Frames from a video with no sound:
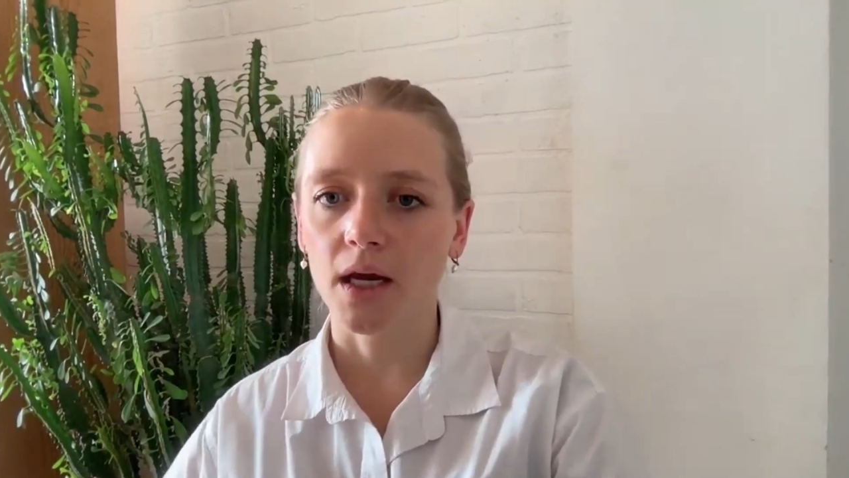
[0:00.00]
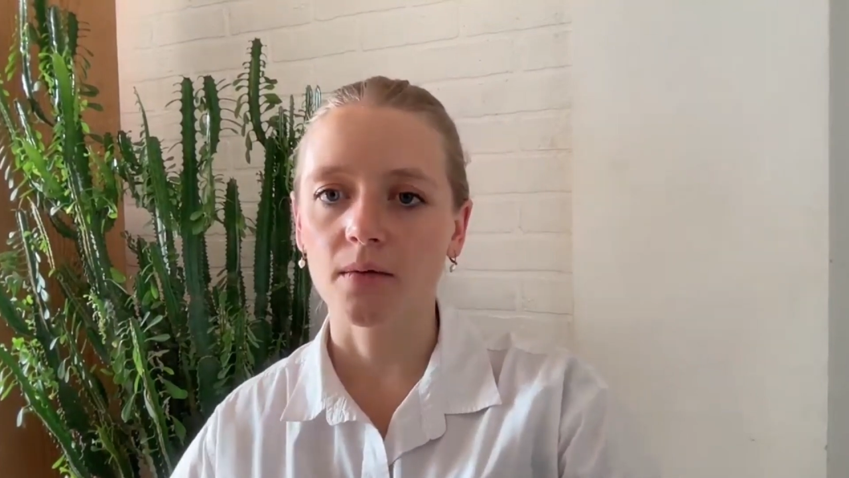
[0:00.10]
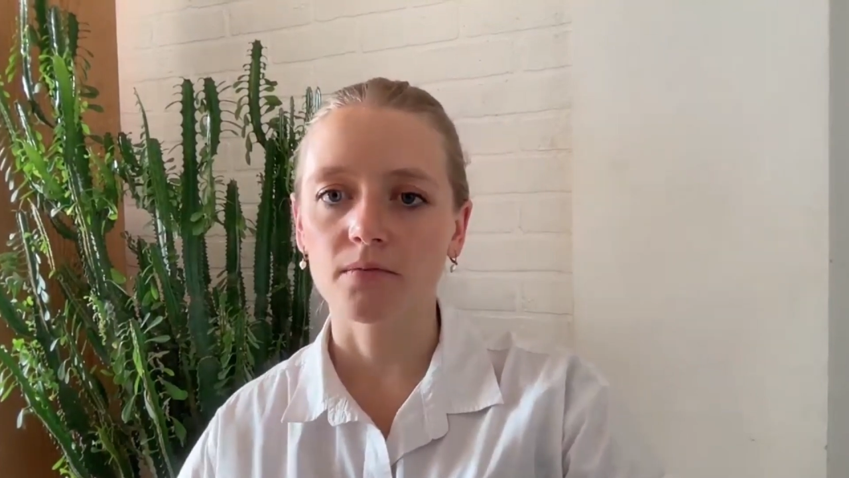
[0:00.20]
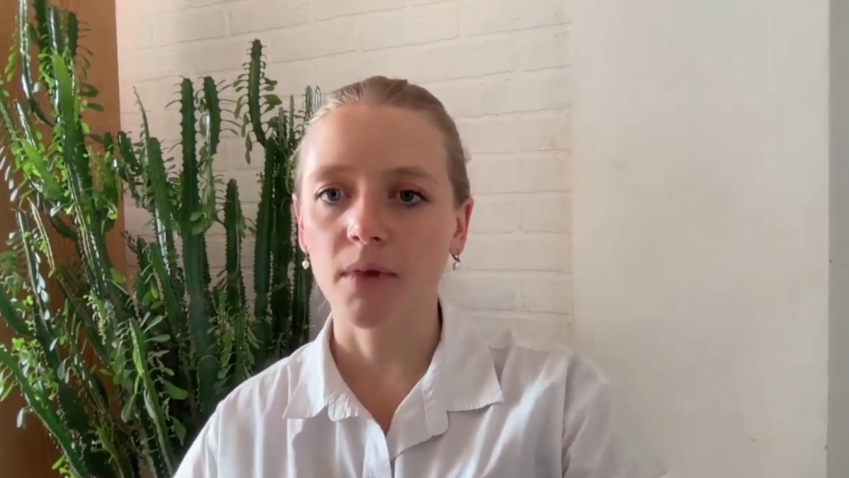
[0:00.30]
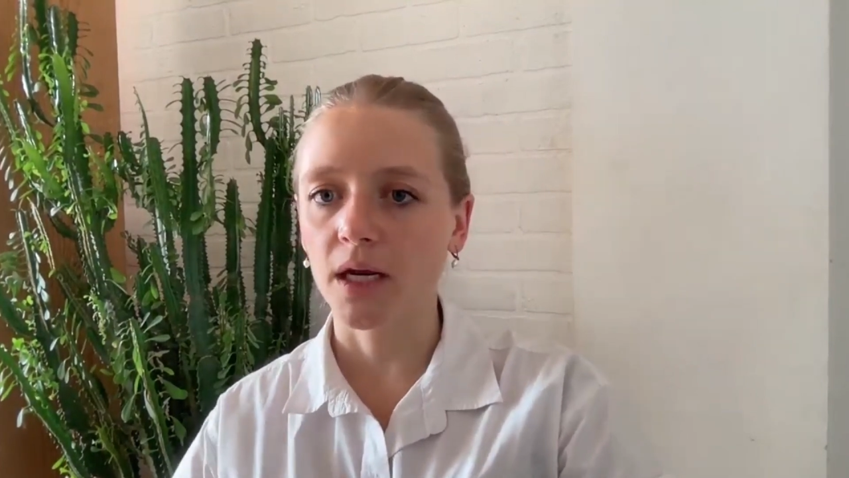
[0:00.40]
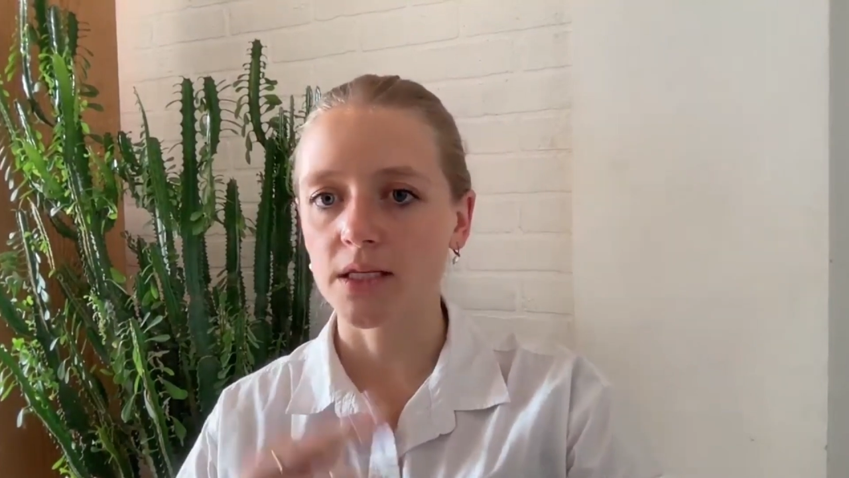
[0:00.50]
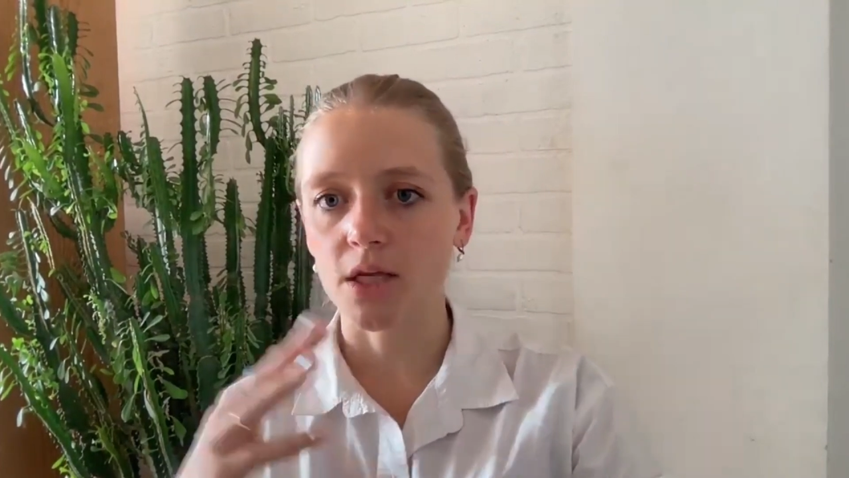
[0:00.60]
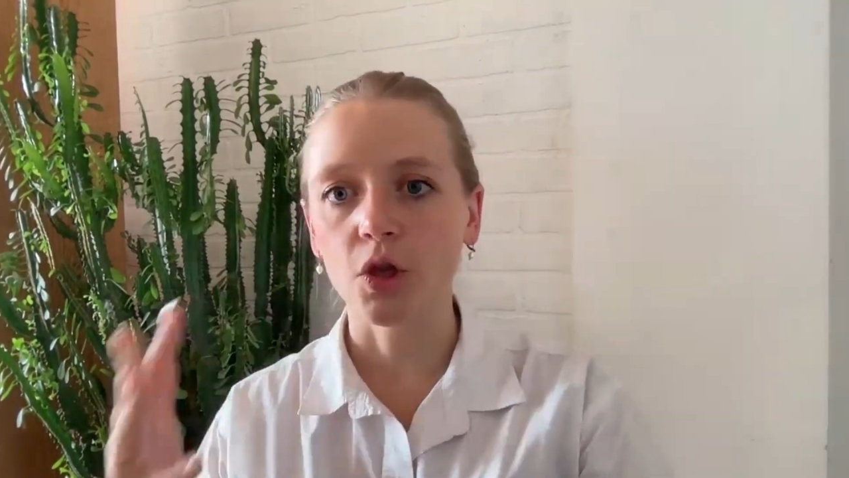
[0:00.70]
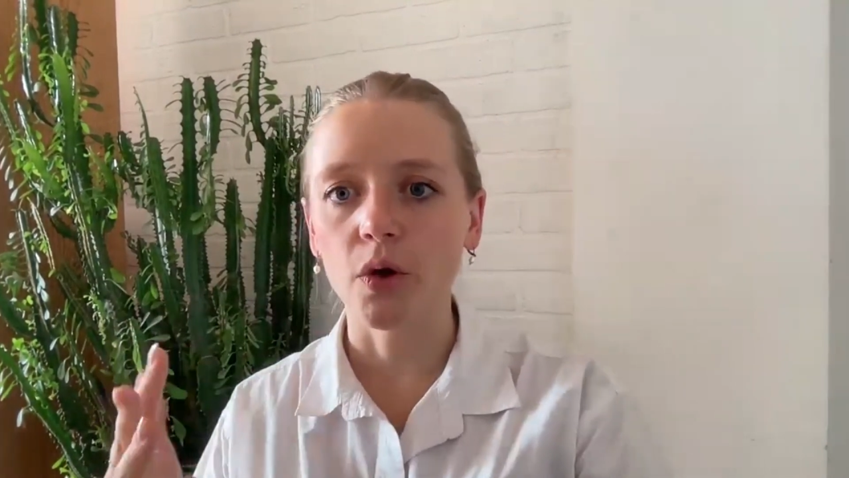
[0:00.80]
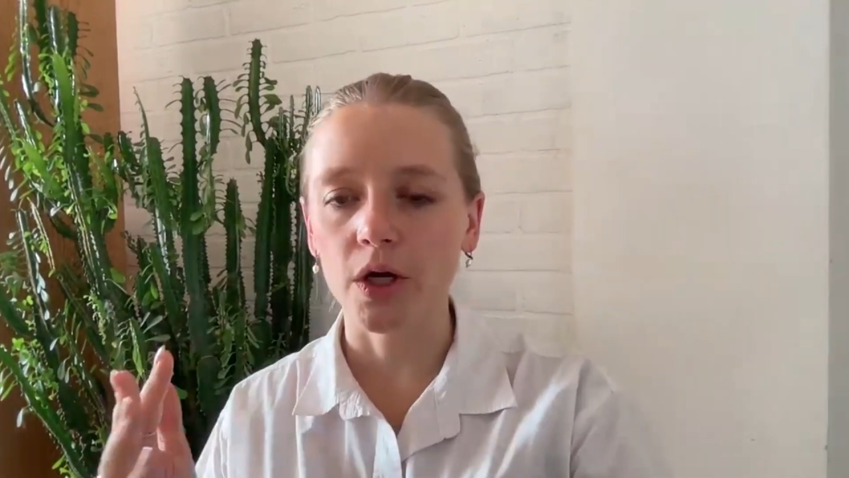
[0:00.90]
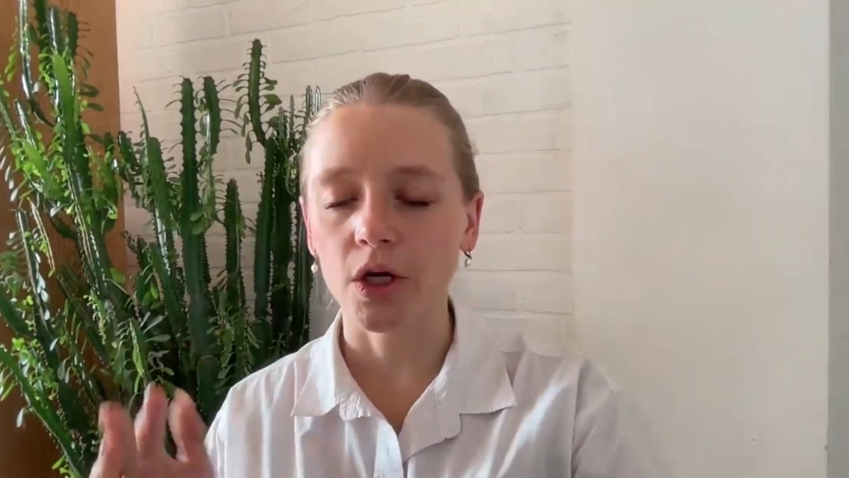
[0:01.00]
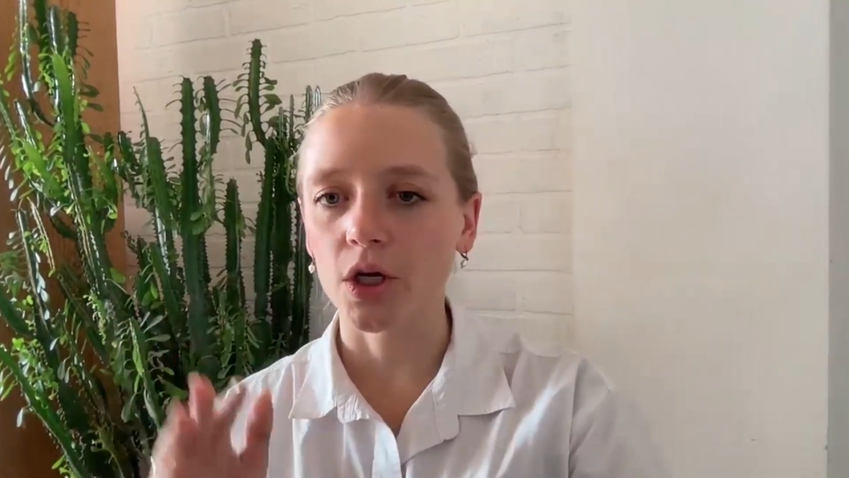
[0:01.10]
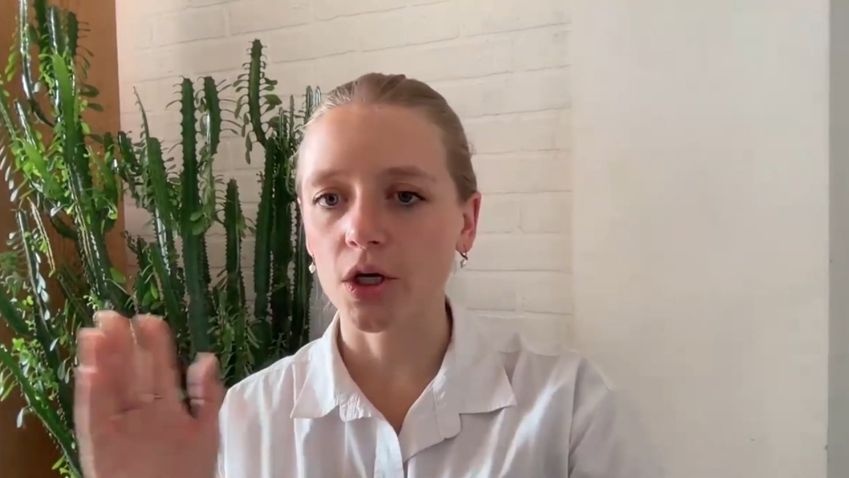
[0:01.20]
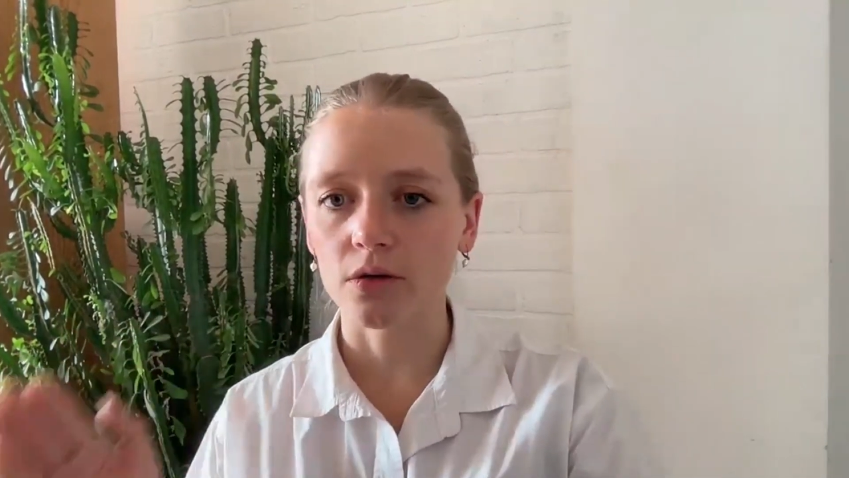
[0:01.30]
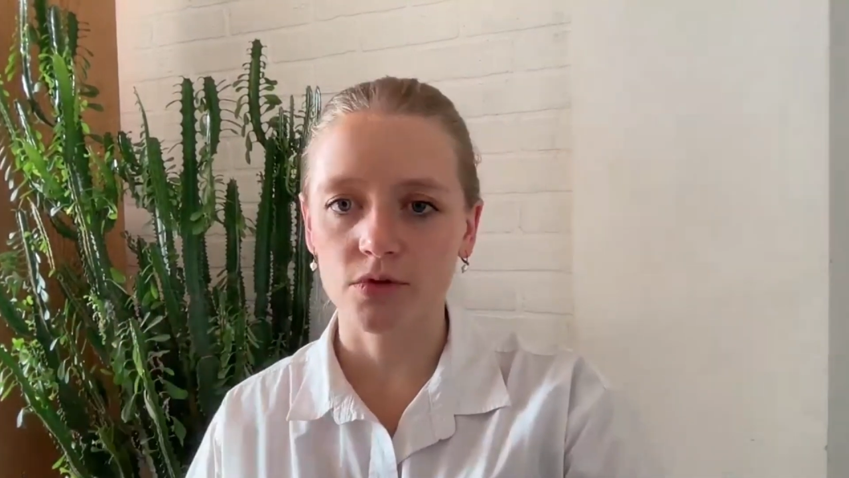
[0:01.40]
Manny's a
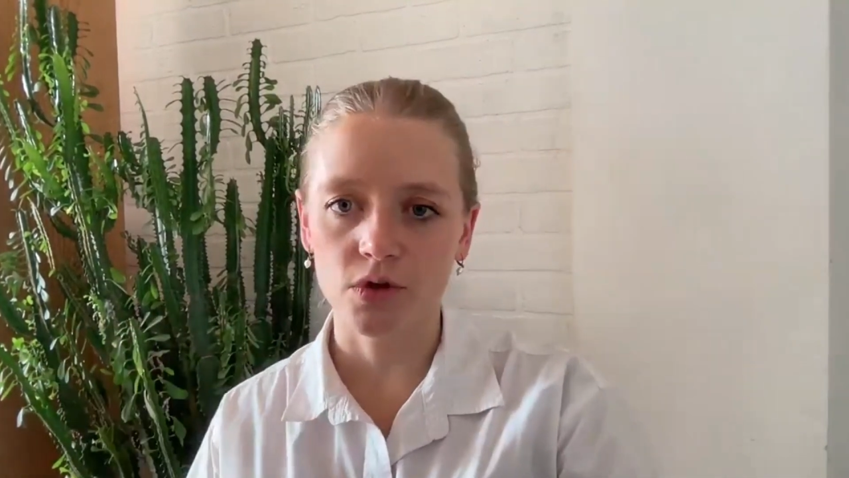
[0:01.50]
lawyer,